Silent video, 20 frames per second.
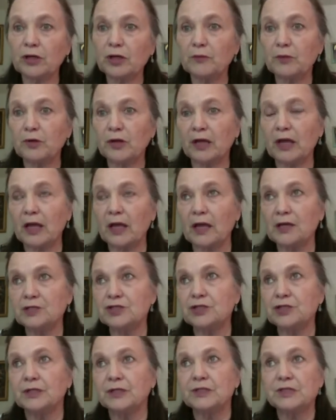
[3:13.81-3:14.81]

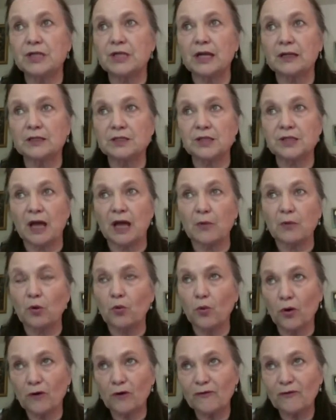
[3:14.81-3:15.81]
communications, and
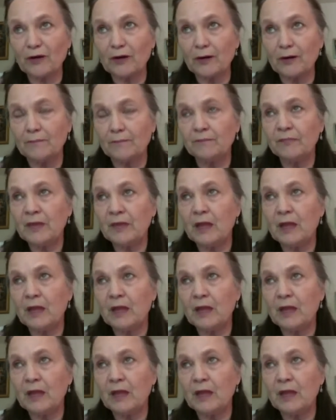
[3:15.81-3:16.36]
cyber warfare.